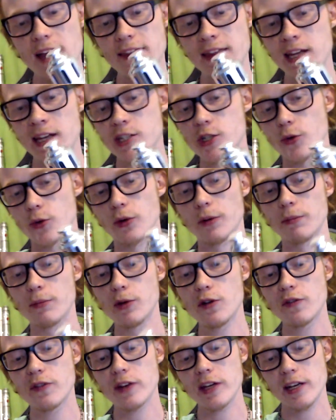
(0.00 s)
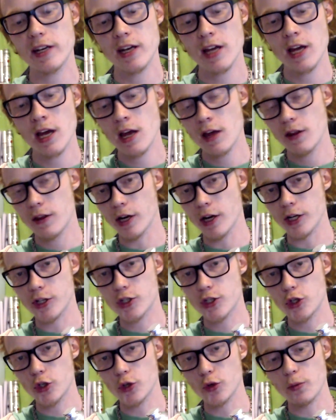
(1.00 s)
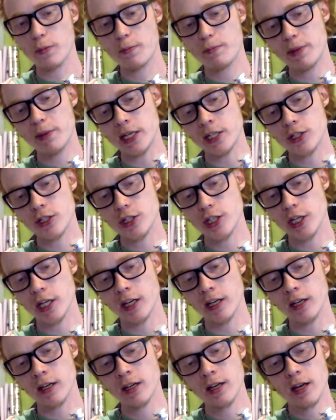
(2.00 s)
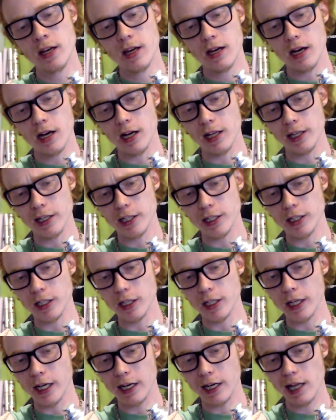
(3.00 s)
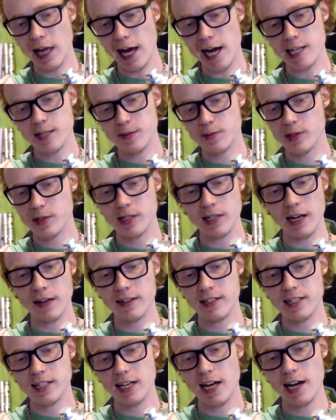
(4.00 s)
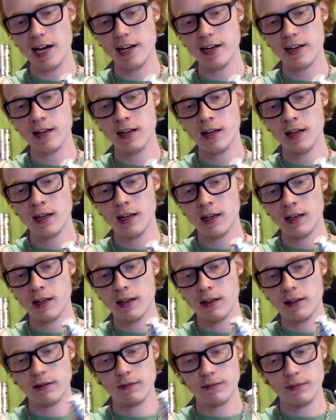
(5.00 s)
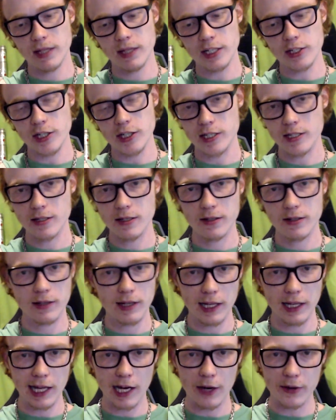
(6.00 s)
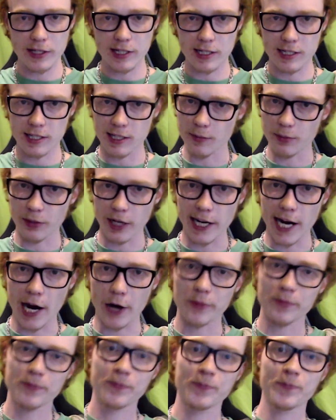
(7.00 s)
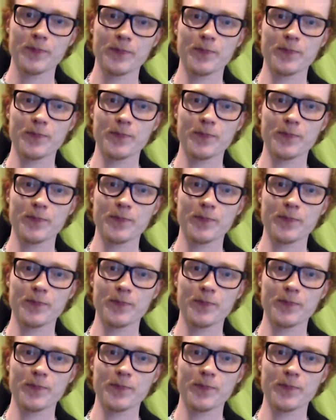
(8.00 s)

And then to remove it, there are two pinching little clasps on the side that just allow it to slip right out.